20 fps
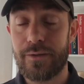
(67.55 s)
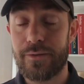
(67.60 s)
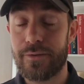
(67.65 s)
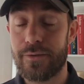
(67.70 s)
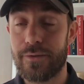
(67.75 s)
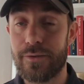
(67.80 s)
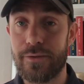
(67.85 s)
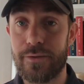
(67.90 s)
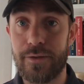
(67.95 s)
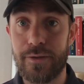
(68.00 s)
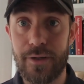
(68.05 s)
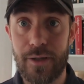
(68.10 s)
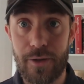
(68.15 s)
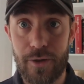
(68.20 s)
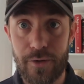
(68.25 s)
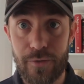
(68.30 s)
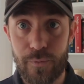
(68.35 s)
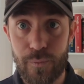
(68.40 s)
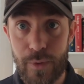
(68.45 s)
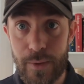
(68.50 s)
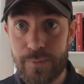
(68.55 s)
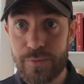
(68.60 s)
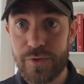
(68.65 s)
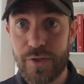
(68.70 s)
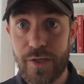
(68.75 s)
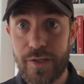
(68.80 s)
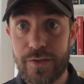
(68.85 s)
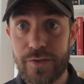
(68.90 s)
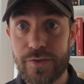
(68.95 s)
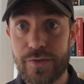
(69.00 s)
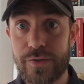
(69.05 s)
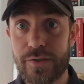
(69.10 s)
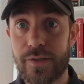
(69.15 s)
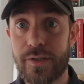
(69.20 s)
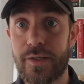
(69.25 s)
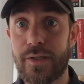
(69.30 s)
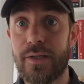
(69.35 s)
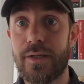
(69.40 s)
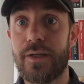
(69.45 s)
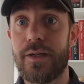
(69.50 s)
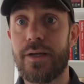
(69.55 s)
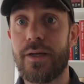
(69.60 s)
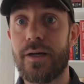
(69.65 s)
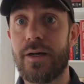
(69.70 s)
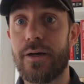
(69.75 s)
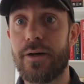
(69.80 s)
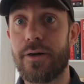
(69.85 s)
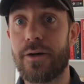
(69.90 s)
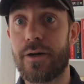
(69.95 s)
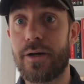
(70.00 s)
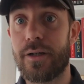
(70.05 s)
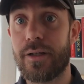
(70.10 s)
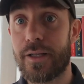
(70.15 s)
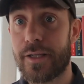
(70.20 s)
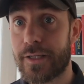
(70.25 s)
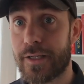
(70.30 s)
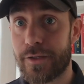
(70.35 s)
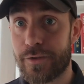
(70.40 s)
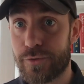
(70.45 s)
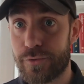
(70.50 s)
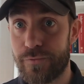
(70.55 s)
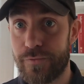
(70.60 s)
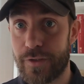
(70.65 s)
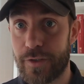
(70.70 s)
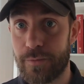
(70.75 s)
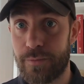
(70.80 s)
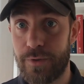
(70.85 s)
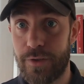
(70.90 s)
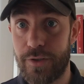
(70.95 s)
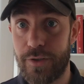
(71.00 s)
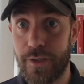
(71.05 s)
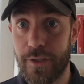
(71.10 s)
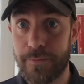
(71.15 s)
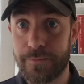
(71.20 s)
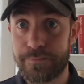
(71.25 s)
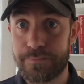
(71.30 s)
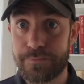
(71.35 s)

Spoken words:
a lot of websites are linking to Wikipedia.